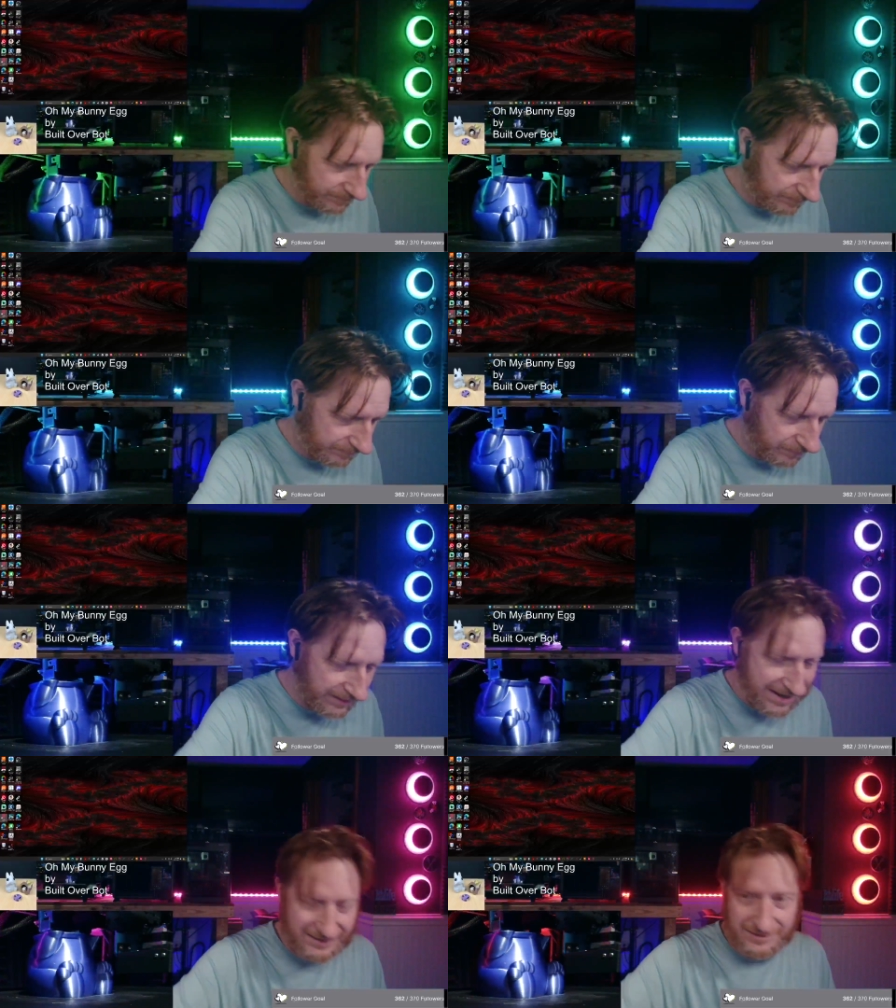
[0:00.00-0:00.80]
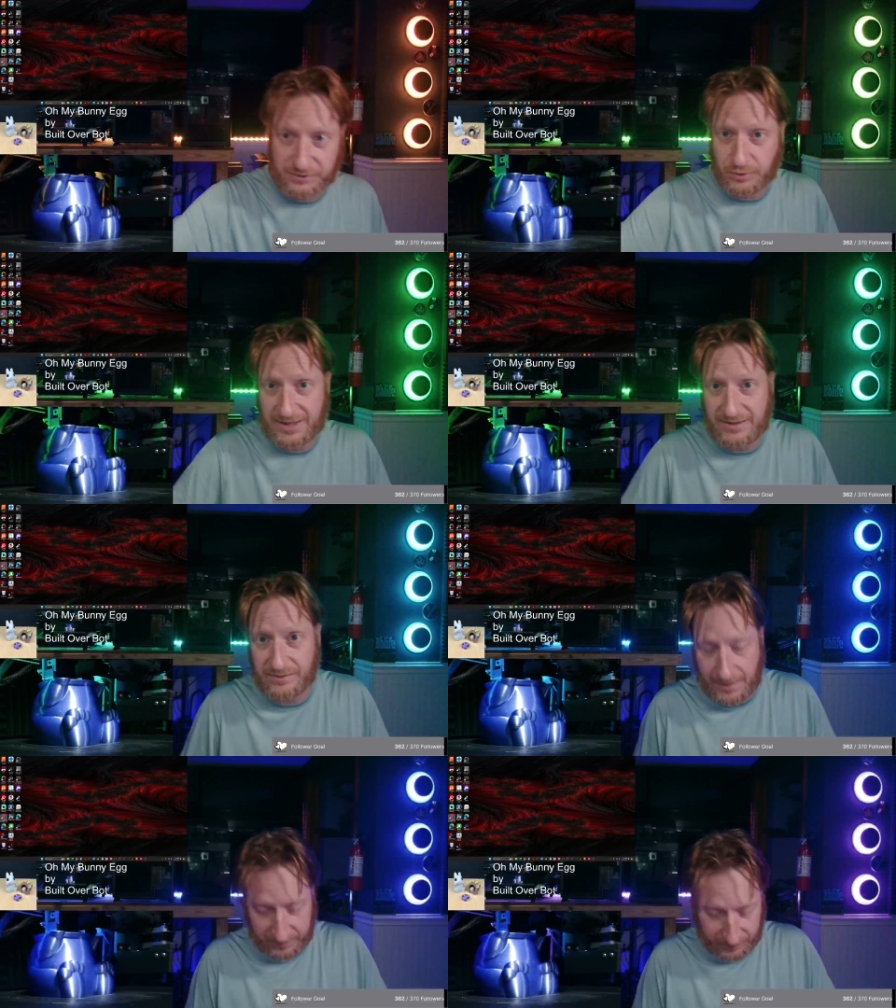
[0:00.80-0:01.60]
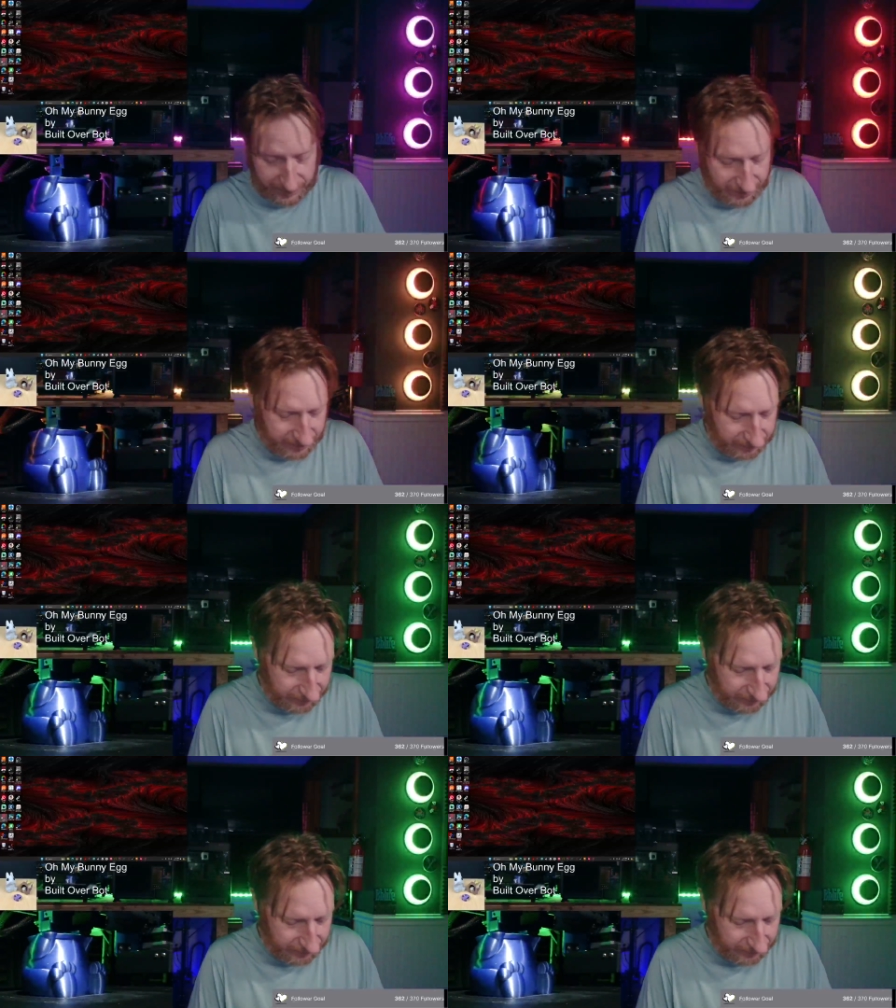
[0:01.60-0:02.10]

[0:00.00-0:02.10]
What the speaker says: We had this train stop in front of us,